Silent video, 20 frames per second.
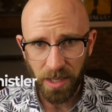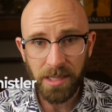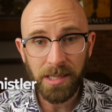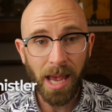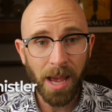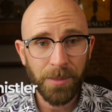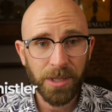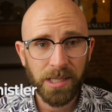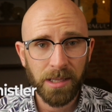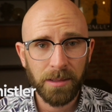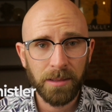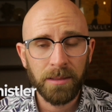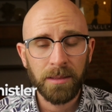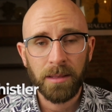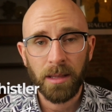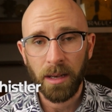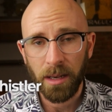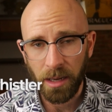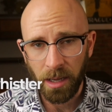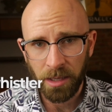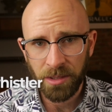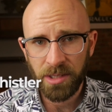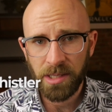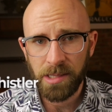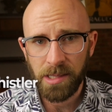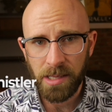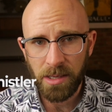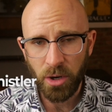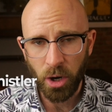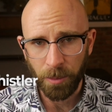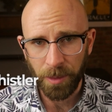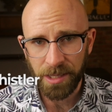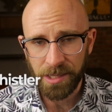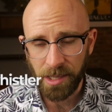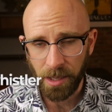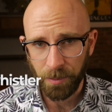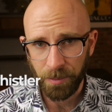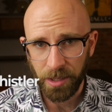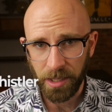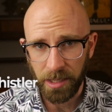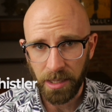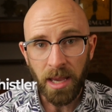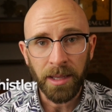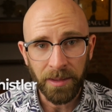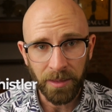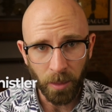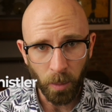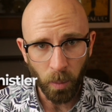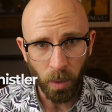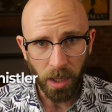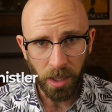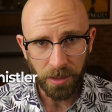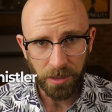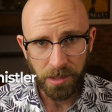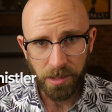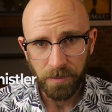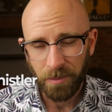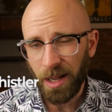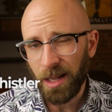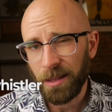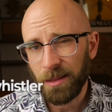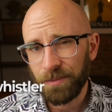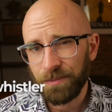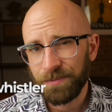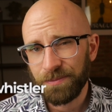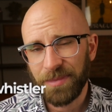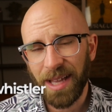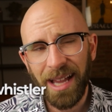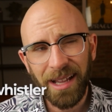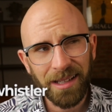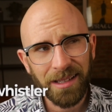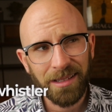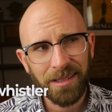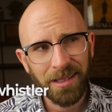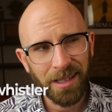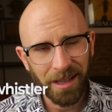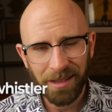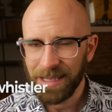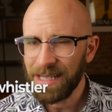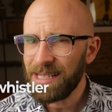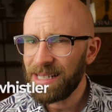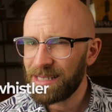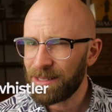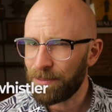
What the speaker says: Is Amazon the largest e-commerce company in the world? Well, that kinda